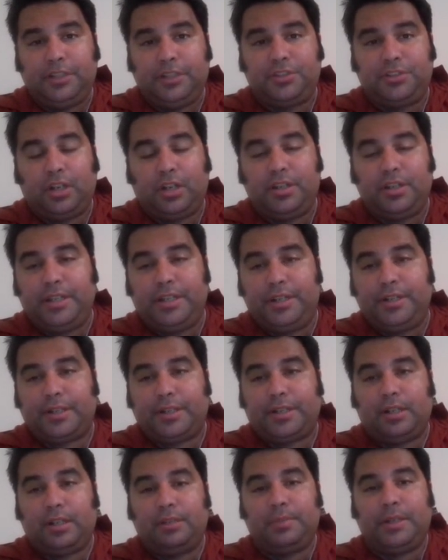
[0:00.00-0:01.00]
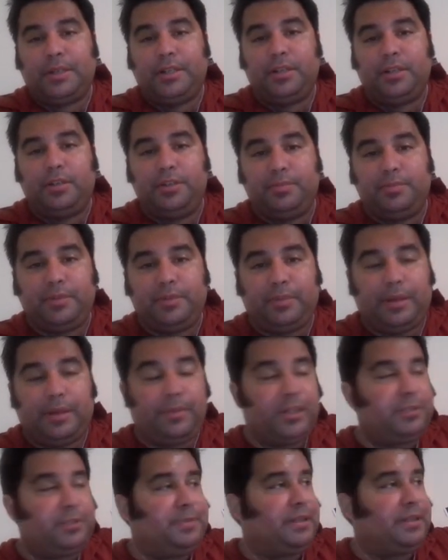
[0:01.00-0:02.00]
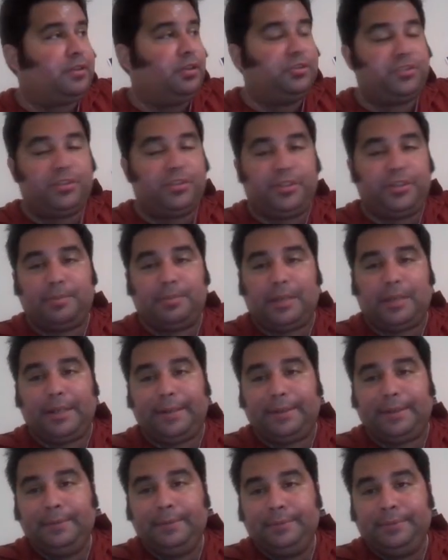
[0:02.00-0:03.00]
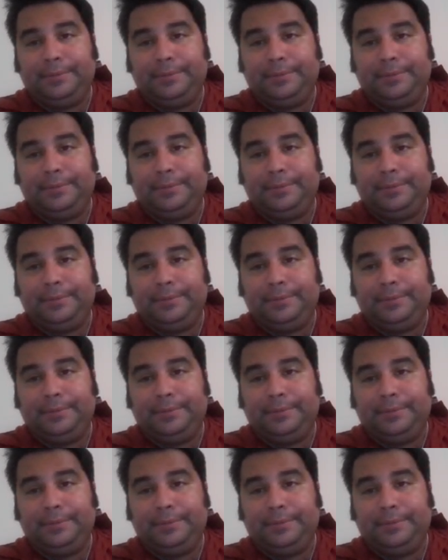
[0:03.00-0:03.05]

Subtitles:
It's hard to hear you, comrade. You might speak closer to your mic.